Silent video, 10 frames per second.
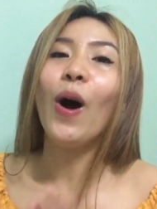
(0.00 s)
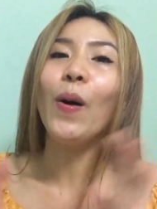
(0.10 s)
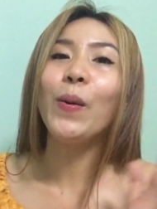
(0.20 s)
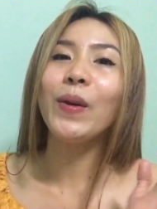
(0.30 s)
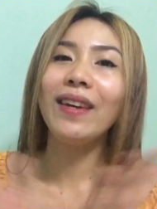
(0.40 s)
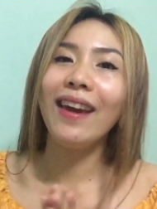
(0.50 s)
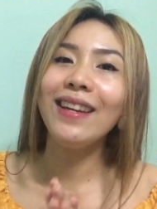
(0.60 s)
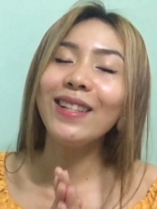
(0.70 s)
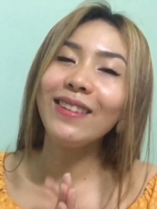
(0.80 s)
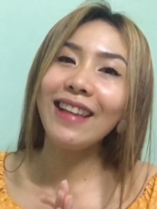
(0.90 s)

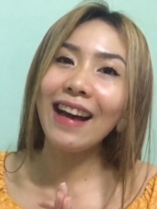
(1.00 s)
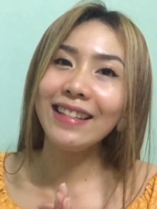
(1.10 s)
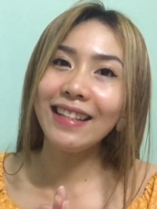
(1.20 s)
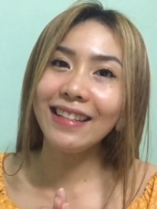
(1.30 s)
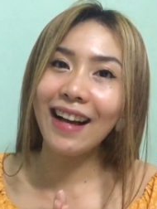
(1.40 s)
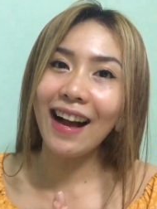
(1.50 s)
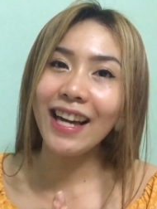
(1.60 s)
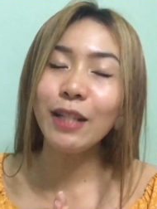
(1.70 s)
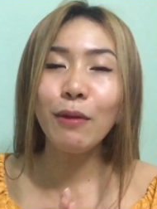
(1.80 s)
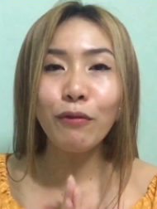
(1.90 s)
Okay, so that's it
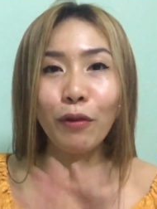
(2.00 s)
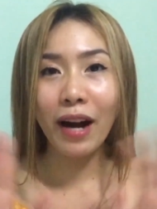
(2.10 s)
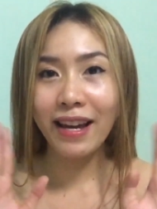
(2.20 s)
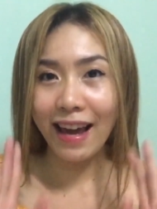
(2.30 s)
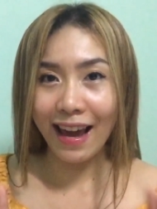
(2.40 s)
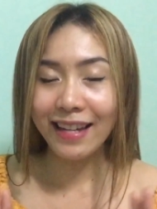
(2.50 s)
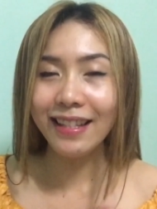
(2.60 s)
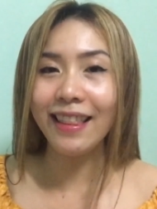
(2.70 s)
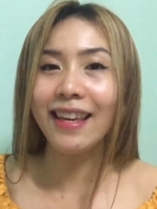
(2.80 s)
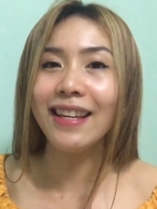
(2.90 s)
guys. Before I
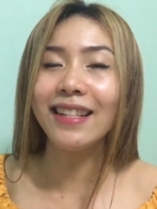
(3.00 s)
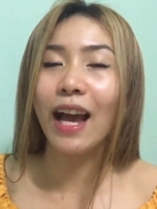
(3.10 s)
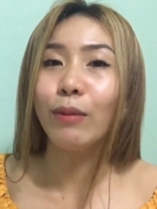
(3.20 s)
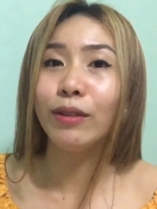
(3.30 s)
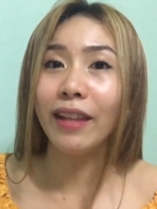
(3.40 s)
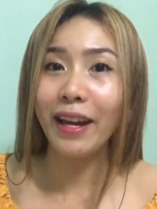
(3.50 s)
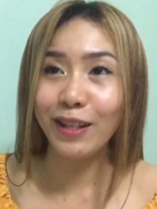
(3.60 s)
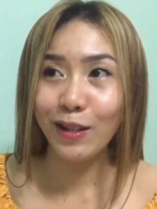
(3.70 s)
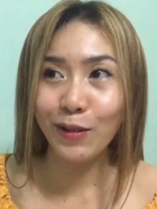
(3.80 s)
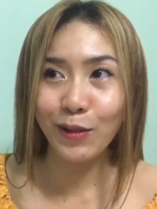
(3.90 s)
end this, I would
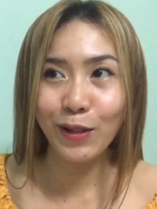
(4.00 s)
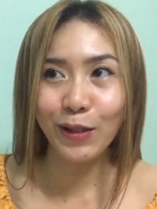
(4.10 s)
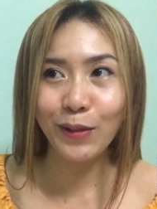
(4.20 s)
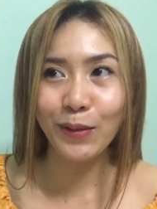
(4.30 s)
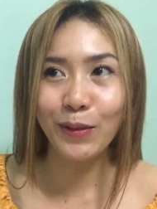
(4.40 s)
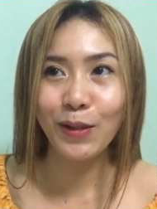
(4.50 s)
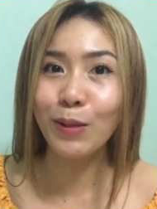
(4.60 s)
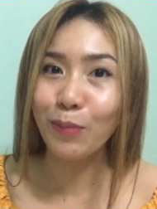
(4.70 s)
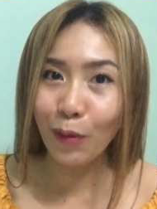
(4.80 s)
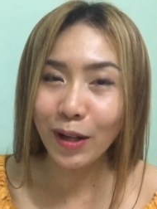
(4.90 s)
like you to
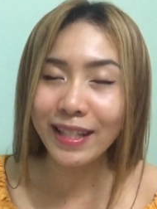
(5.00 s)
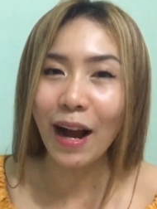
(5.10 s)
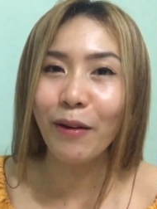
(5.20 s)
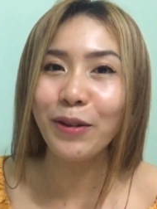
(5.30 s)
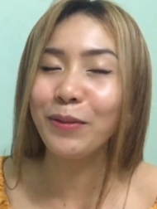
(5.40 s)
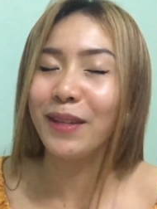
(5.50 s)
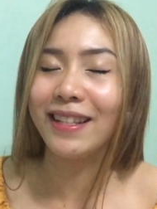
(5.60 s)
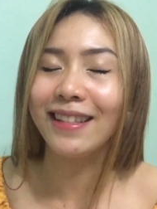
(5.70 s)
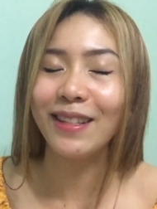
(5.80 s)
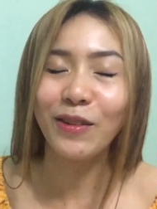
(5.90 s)
support our
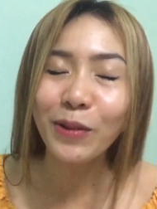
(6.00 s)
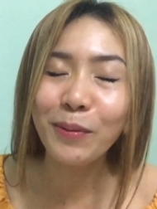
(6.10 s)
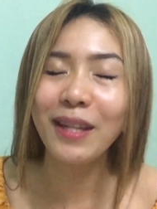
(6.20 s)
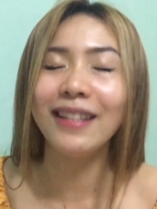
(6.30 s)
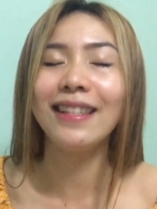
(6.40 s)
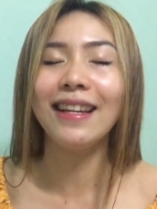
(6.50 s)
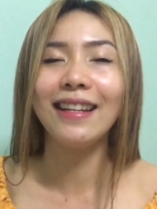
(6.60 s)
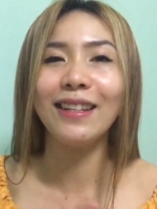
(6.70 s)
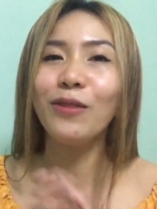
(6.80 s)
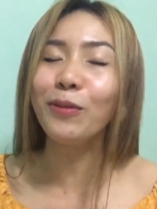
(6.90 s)
Hubient Hubient's
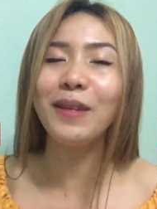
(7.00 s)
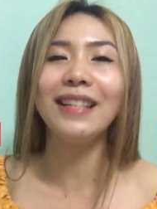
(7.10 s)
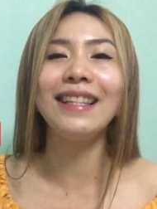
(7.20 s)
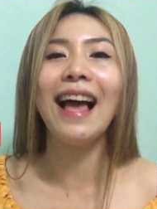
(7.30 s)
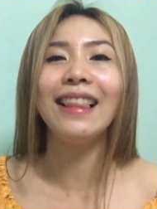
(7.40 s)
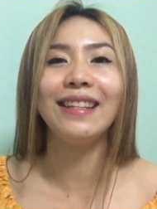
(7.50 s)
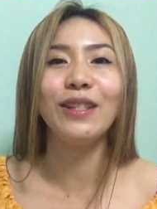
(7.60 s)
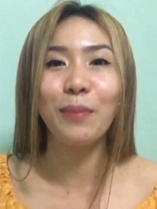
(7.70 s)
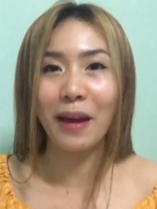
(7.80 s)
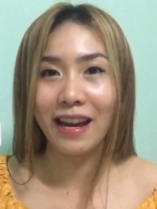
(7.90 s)
uh, Hubient
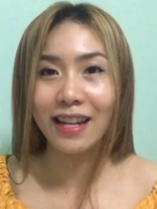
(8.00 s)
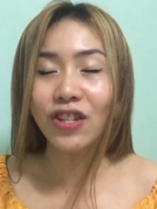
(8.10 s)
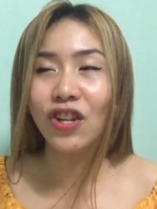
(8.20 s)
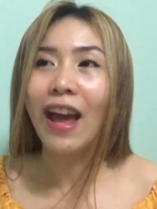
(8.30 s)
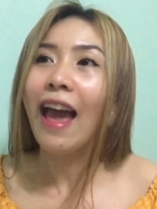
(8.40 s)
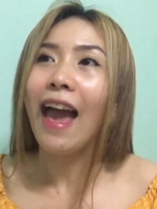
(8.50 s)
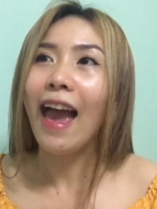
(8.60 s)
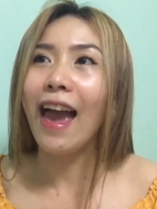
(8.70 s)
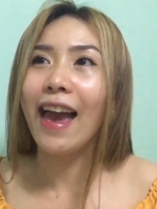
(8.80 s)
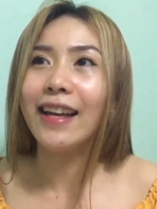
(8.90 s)
Talents page
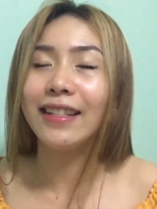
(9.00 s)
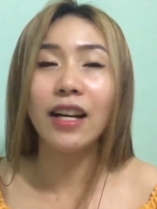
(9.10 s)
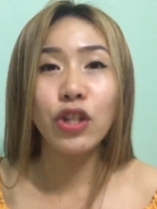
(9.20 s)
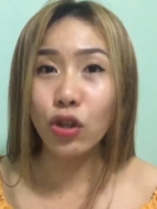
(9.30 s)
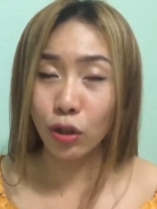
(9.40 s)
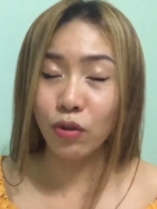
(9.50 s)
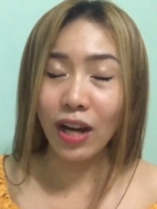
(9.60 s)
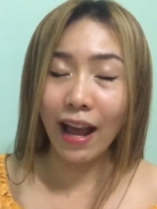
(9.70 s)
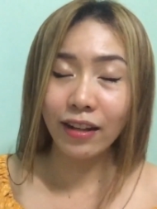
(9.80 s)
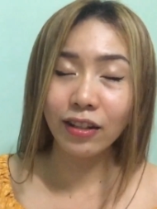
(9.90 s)
and YouTube
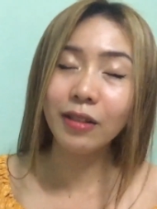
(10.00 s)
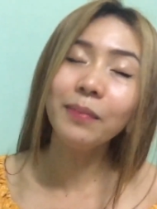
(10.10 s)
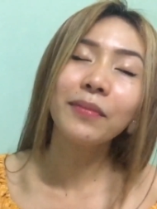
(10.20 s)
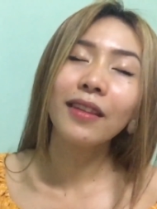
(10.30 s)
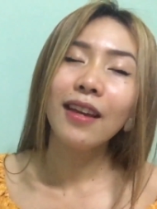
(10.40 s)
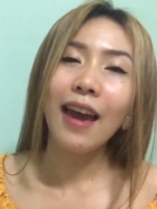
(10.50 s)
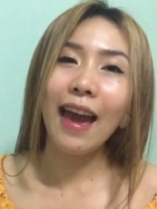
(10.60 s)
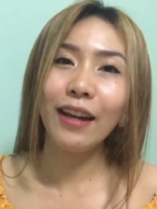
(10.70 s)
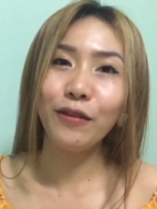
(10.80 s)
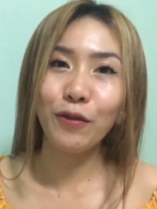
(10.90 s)
channel.
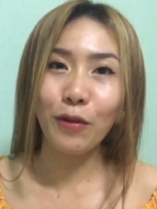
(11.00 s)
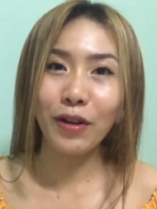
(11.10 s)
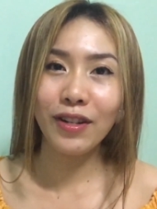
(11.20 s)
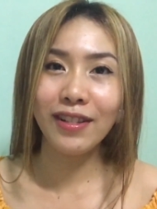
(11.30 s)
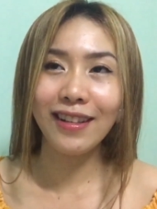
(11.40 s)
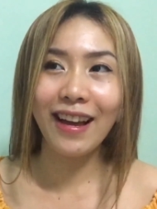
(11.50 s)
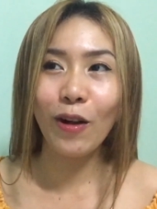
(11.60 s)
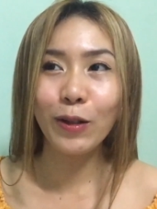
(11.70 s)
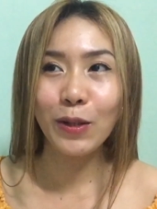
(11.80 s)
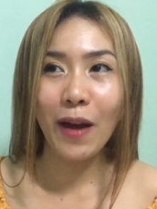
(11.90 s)
And of course, I
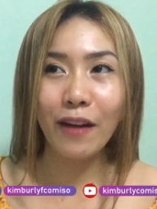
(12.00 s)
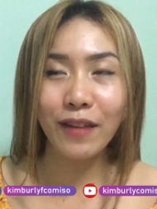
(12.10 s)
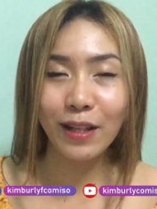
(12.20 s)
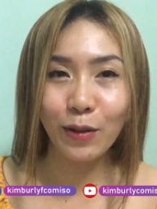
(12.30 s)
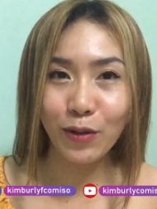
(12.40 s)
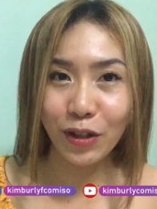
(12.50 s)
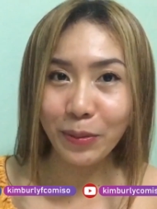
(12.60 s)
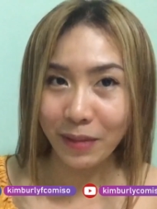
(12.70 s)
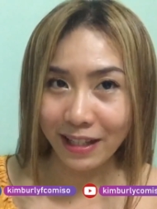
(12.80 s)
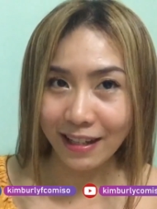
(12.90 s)
also have a
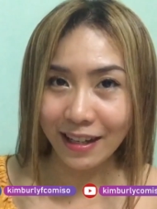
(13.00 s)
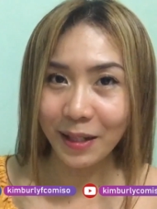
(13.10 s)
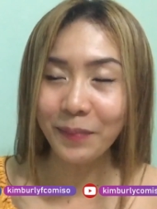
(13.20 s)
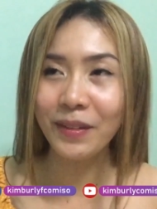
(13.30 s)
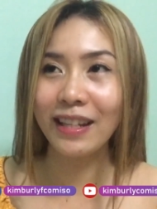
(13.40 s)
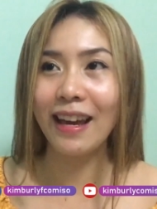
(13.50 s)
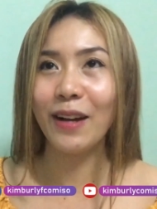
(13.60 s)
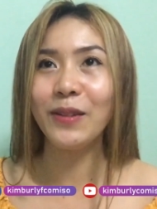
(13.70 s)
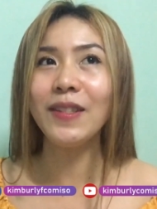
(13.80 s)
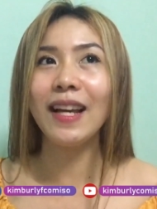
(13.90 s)
social media
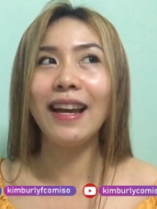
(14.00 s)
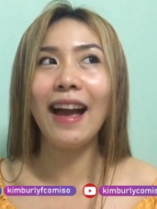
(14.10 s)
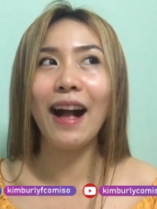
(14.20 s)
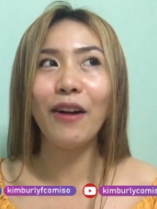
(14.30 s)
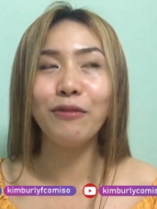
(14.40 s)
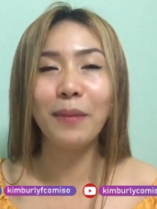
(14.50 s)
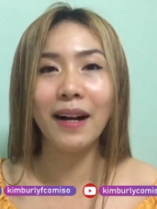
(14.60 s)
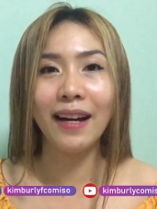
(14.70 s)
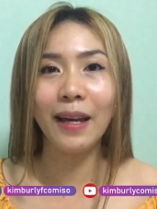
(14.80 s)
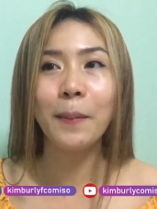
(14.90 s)
account. I have
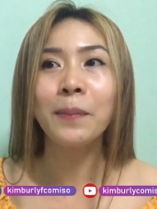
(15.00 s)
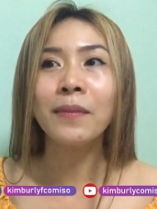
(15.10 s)
my